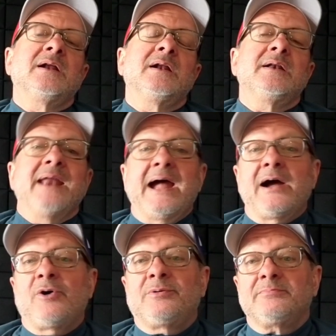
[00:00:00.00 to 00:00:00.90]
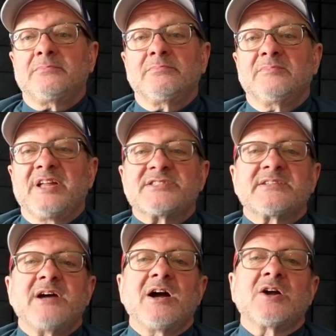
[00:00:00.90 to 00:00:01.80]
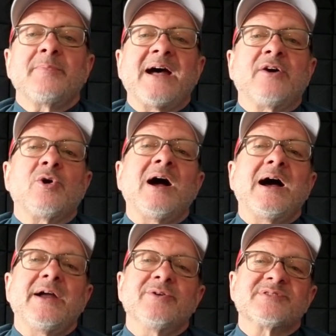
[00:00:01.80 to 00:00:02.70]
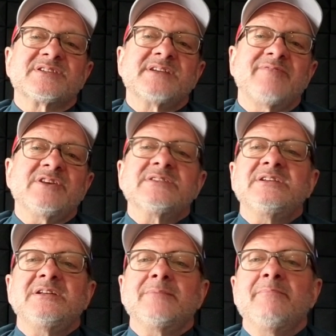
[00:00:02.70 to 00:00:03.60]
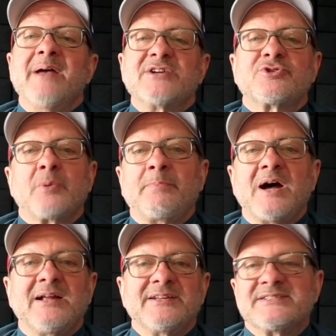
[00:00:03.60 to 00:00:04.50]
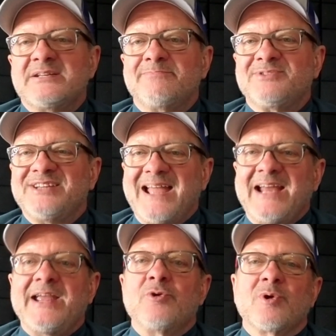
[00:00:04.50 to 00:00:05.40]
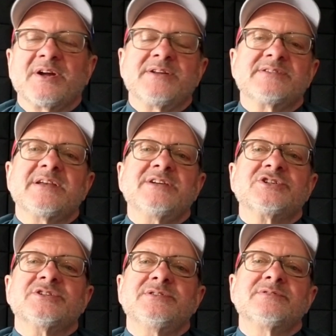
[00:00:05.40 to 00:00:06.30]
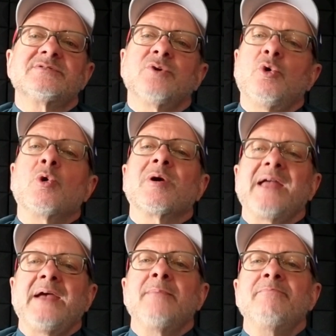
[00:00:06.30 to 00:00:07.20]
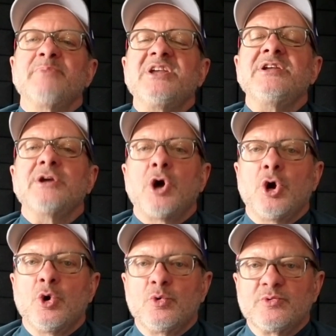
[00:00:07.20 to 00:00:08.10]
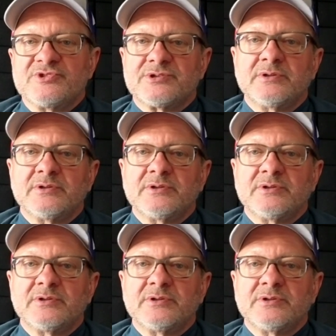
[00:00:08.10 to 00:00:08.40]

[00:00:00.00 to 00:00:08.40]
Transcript: Now, let's talk about Ohio's 17 Metropolitan Planning Organizations, or MPOs.